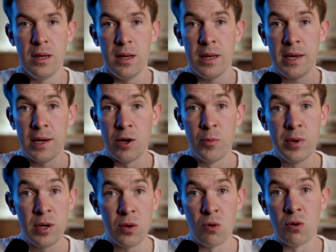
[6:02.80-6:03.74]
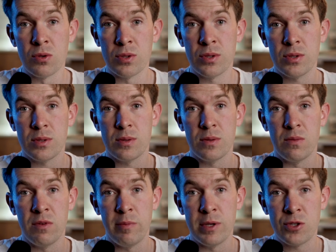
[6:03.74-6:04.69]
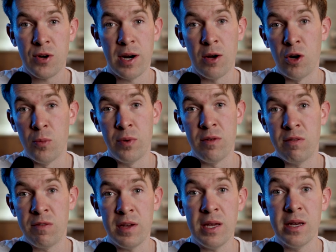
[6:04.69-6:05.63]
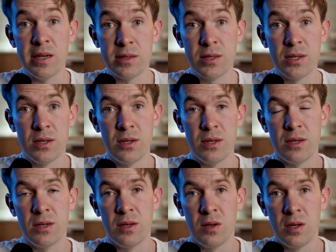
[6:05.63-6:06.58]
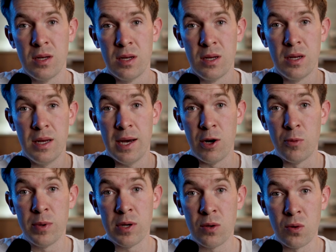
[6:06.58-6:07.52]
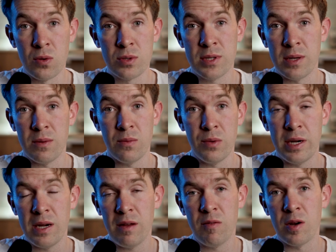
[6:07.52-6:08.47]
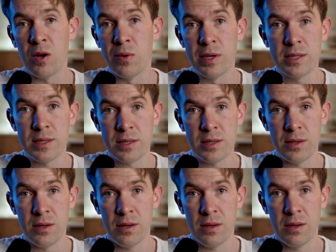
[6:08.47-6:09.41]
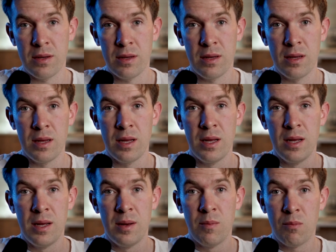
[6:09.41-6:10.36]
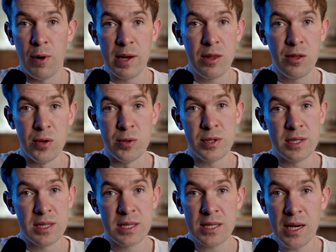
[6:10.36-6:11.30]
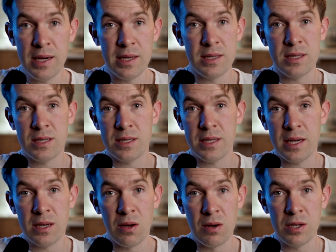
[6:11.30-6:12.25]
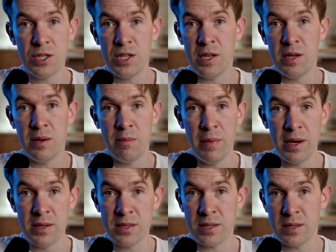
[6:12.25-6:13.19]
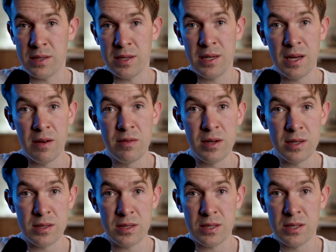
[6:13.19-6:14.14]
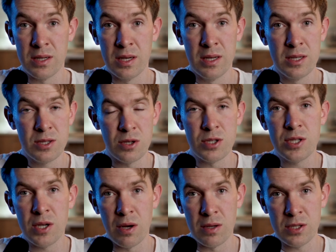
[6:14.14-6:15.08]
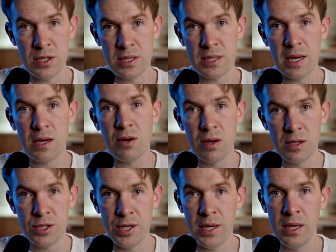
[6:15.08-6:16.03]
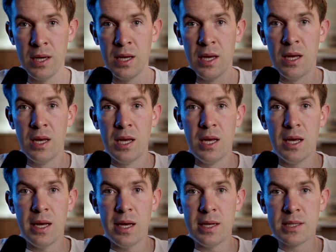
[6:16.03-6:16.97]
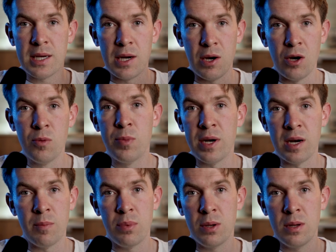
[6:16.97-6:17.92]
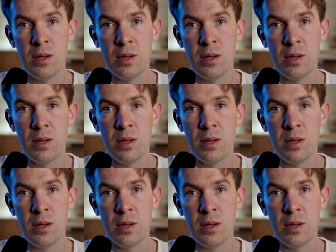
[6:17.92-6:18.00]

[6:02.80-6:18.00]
It can open doors we've been trying to open for years, and open doors that we didn't even know existed. Breakthroughs in science, technology, medicine, governance, sociology, psychology. It's going to open up